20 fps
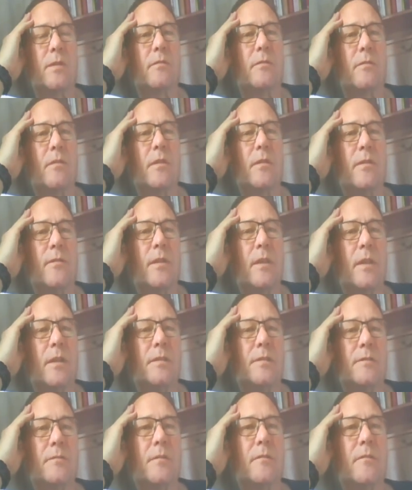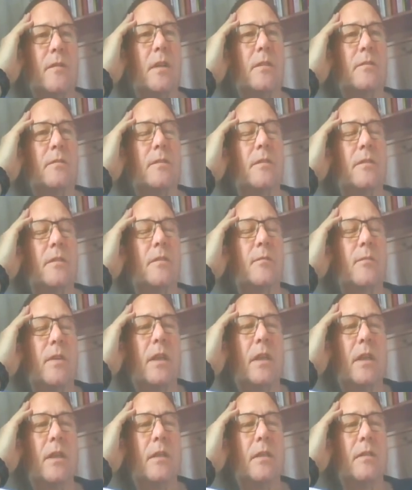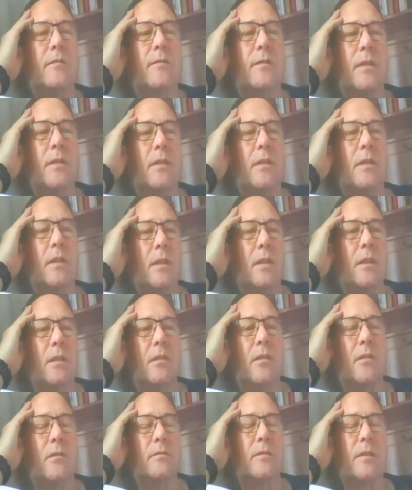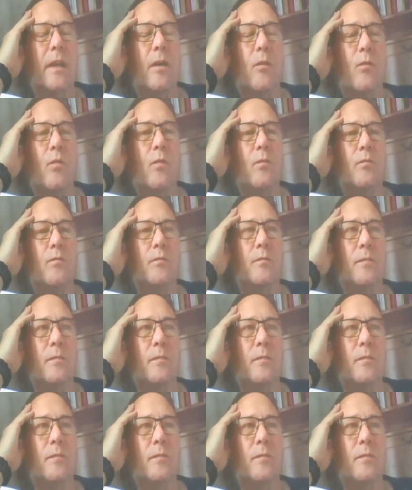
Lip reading: coronavirus at the beginning of the lockdown,